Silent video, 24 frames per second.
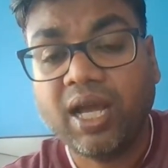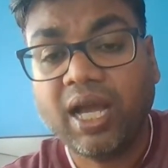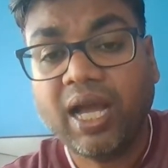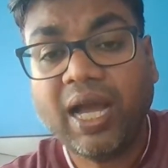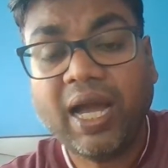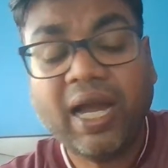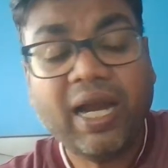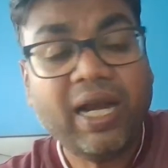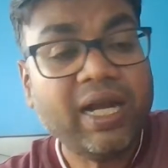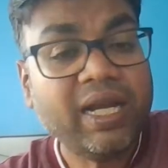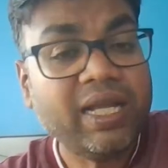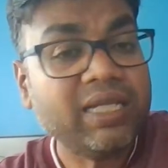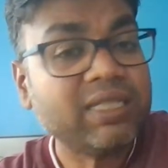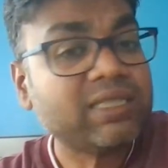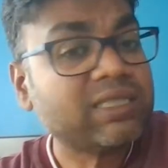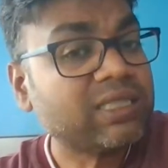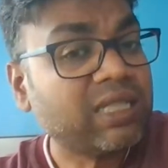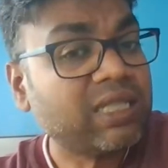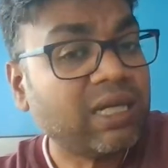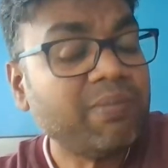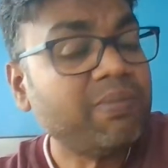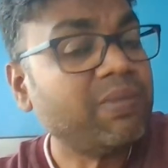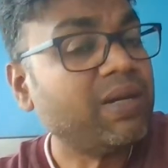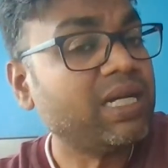And
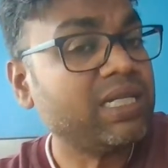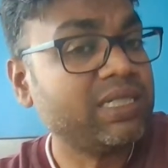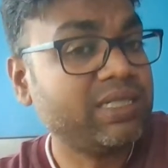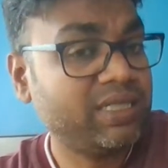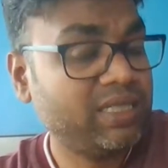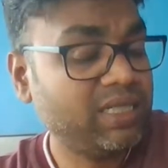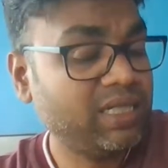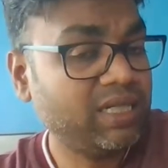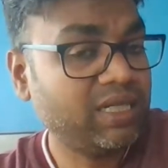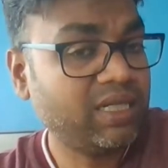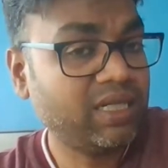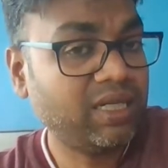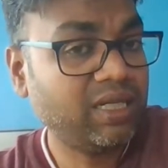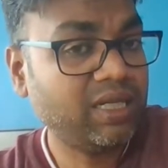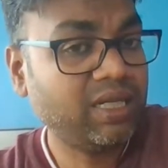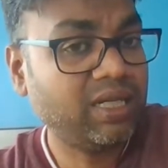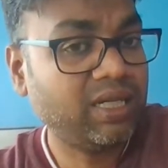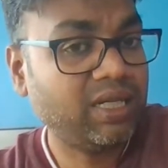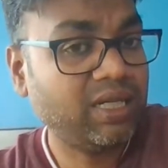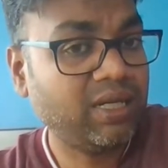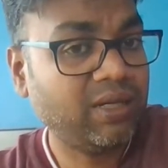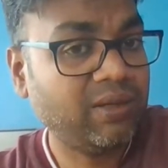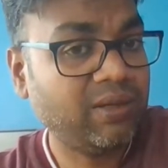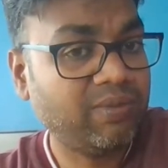Scrum
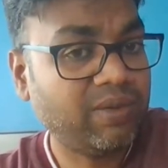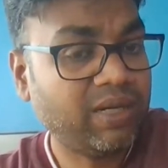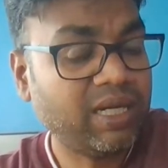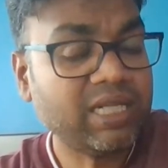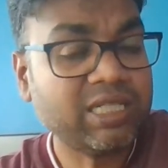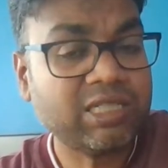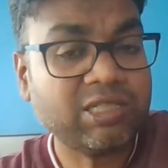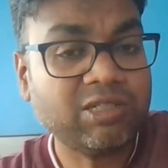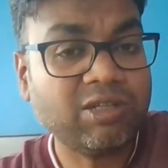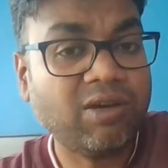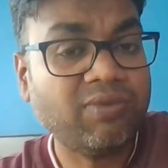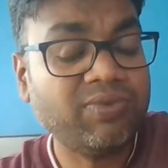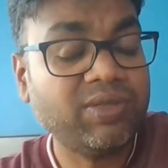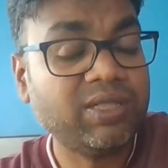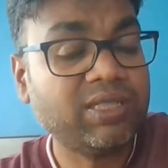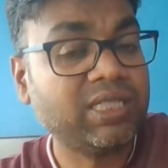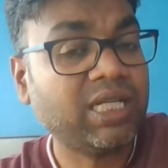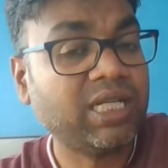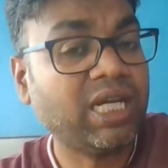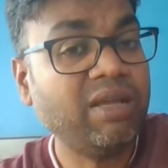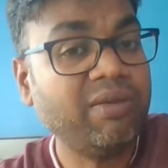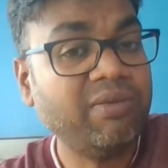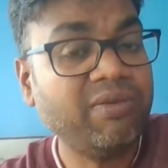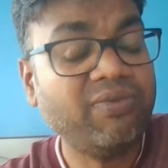Master, rest of the
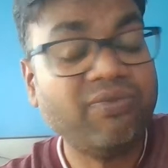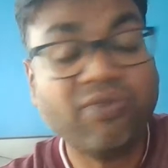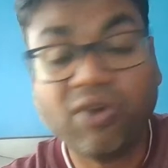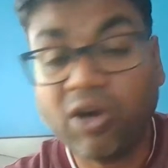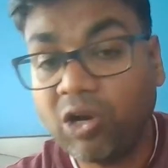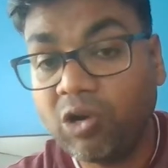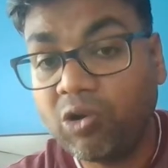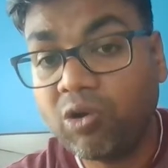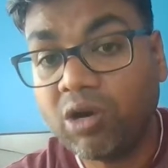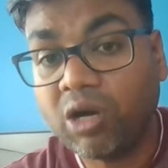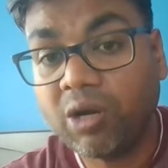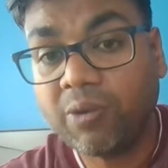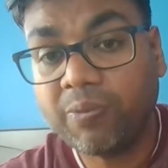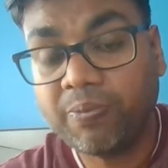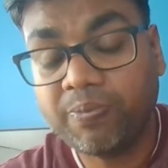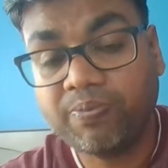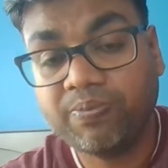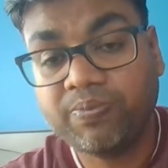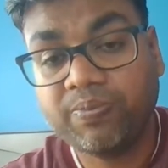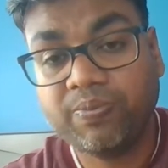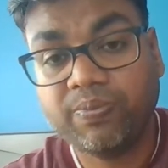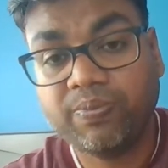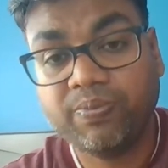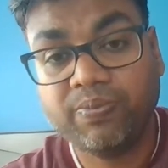time, follow
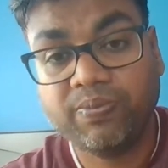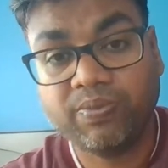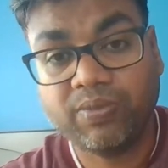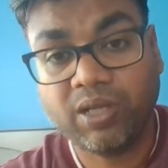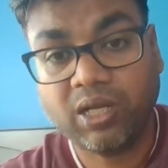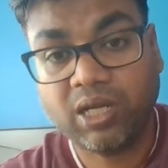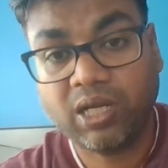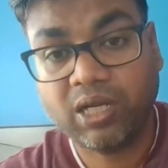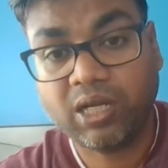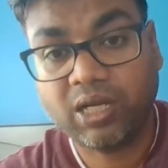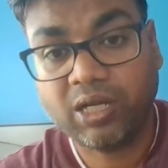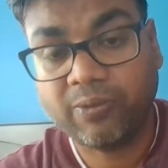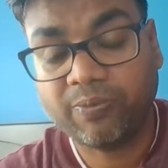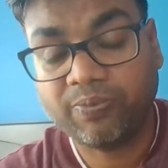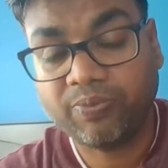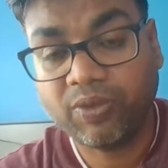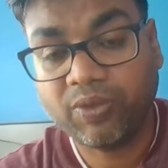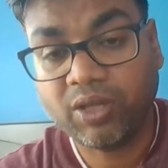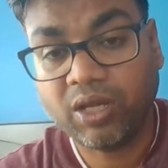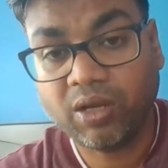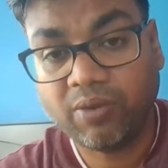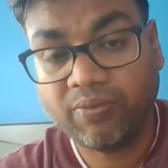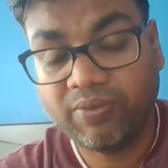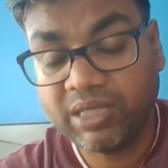
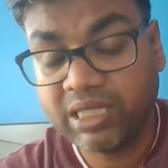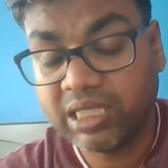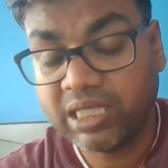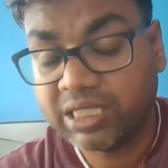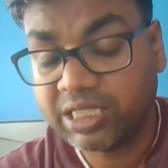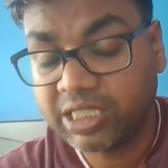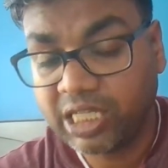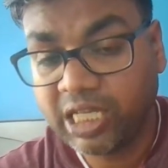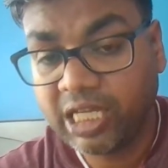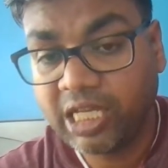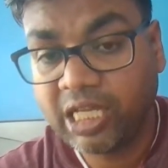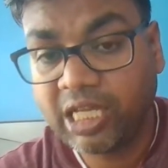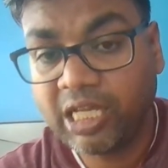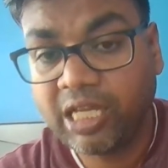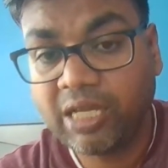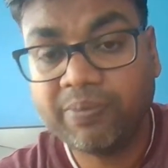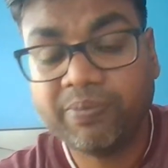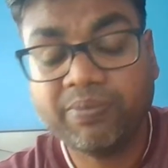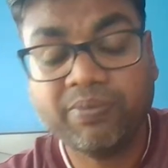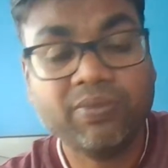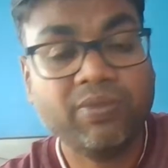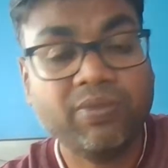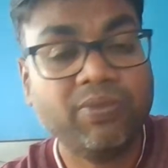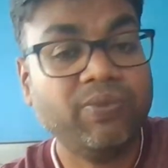up with the
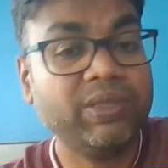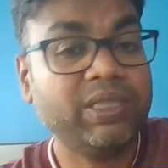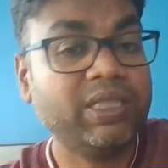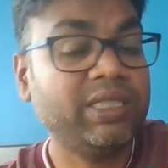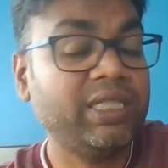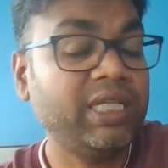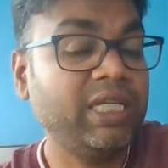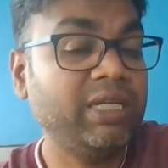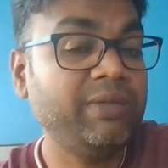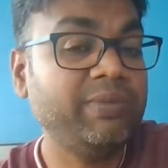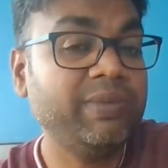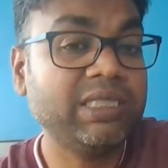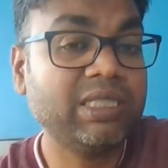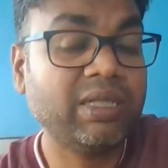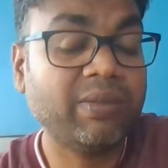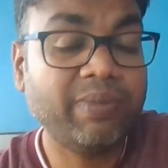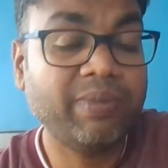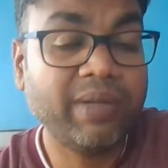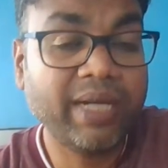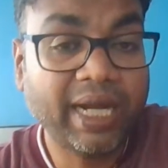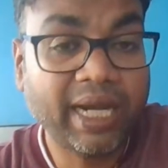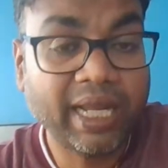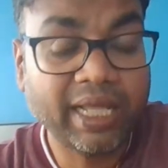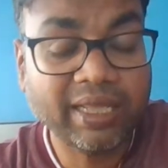team, whether the team is
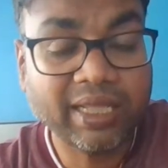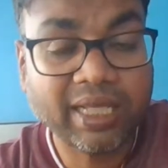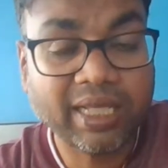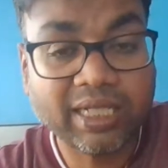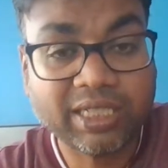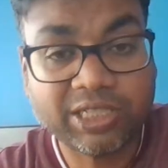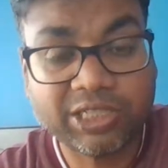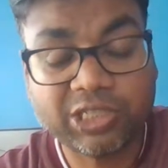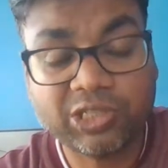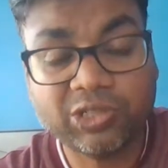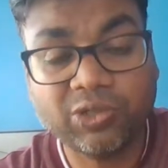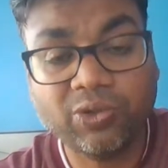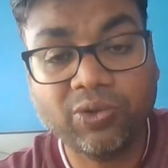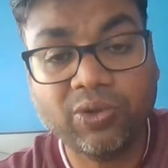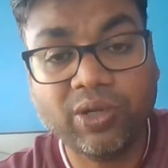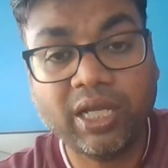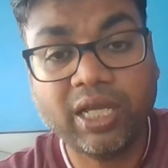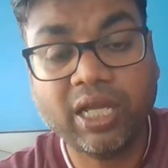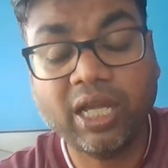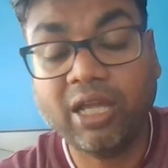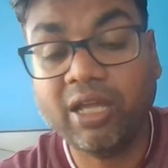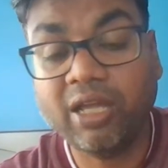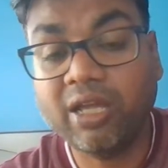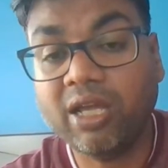updating that
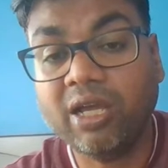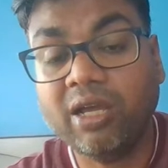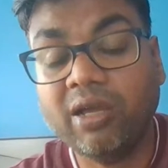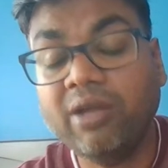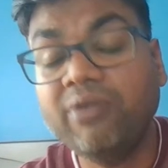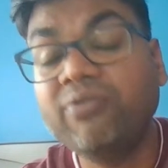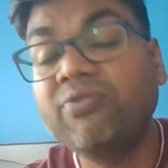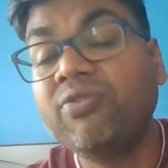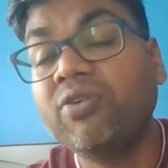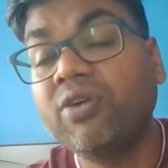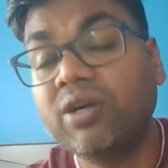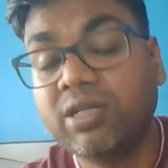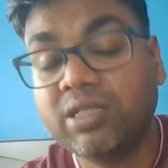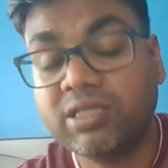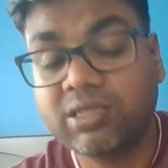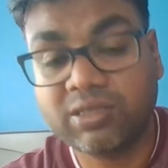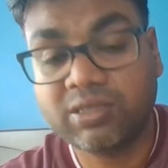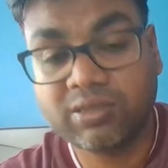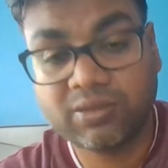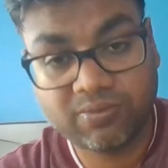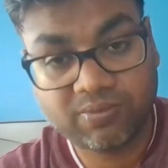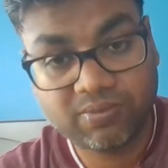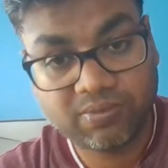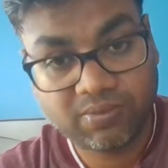story
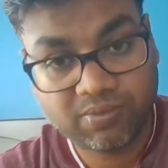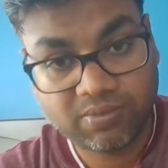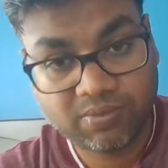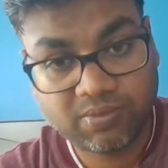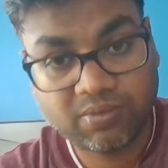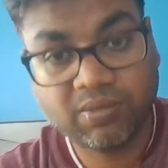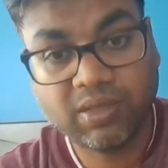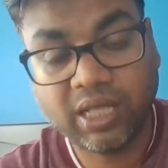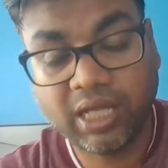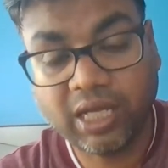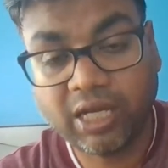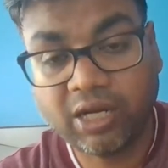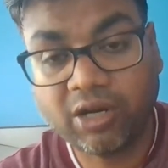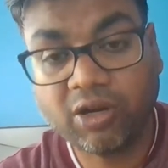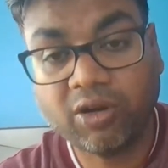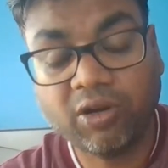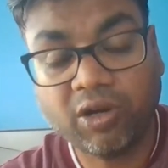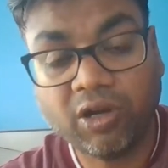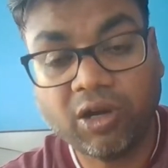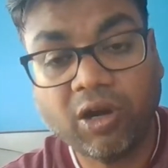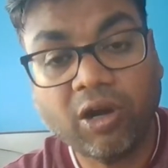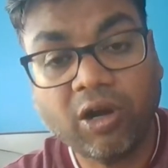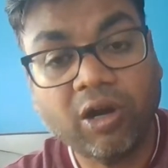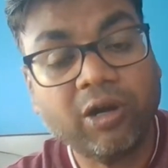efforts there or
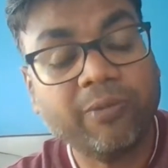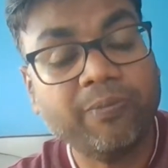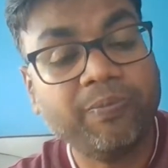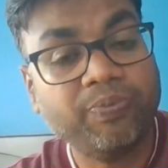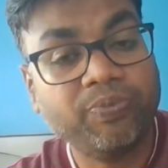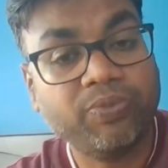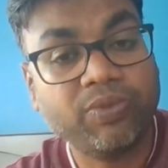not.